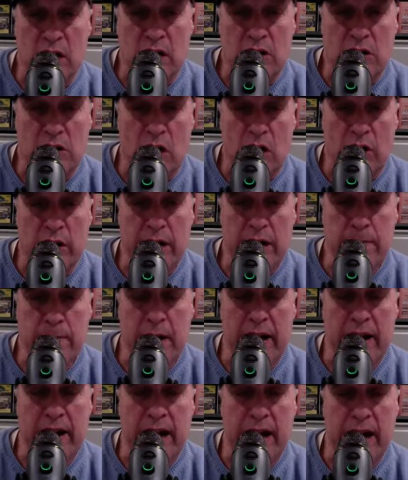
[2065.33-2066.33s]
so he
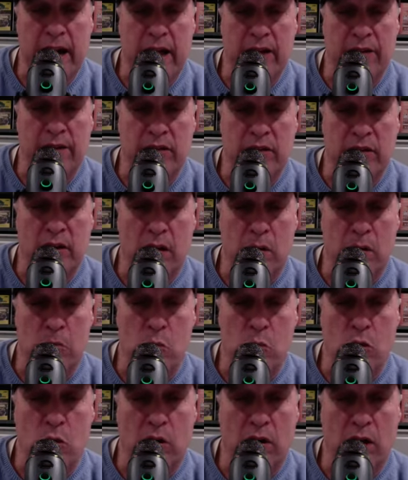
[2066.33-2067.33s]
might have a
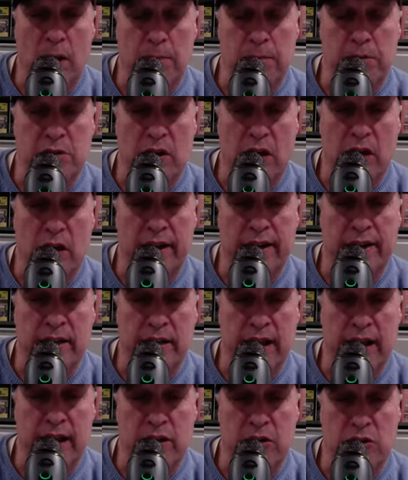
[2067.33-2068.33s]
more upside than a